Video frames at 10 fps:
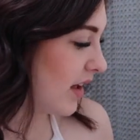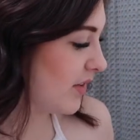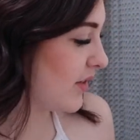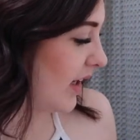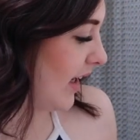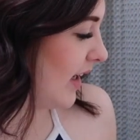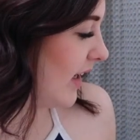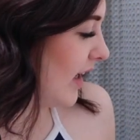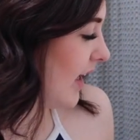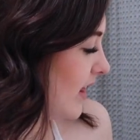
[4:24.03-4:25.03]
Okay,
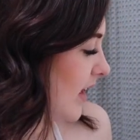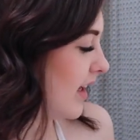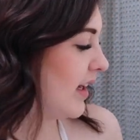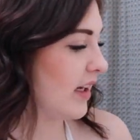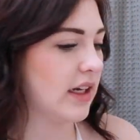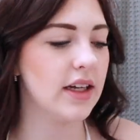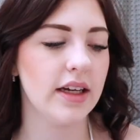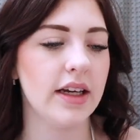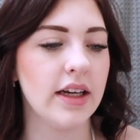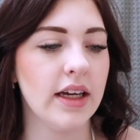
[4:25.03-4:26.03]
and then
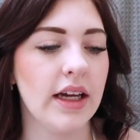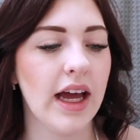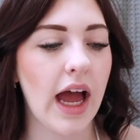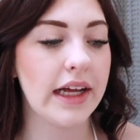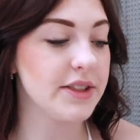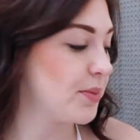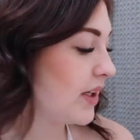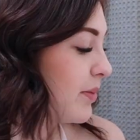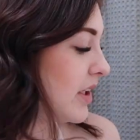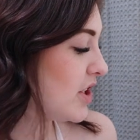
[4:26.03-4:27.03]
that's
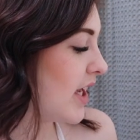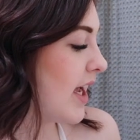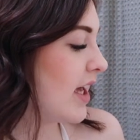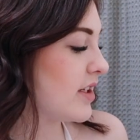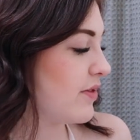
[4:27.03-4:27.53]
pretty much it.